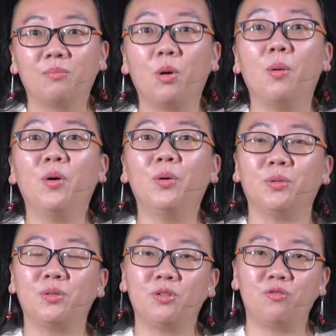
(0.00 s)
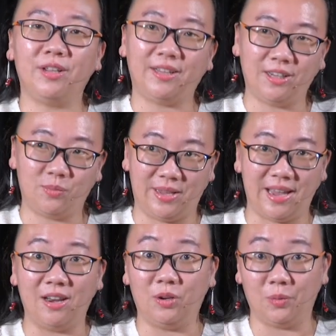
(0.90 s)
propose three things we
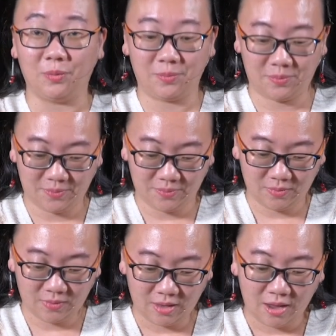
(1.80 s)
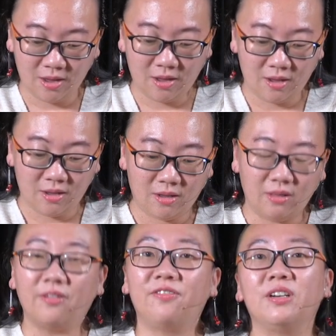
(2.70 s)
can do.
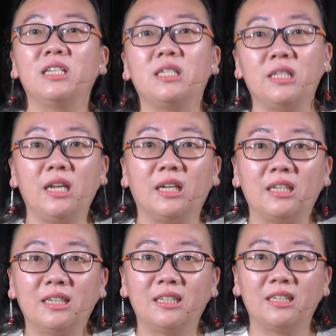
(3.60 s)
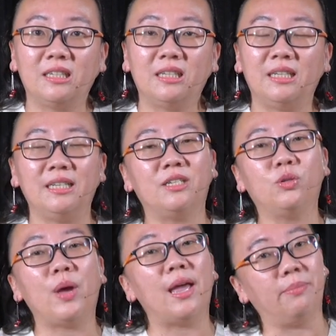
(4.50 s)
The first thing is
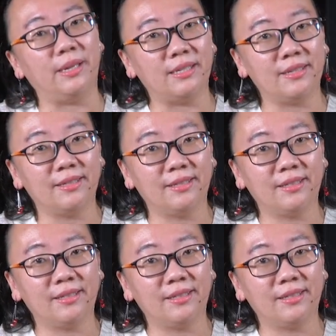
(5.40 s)
to admit.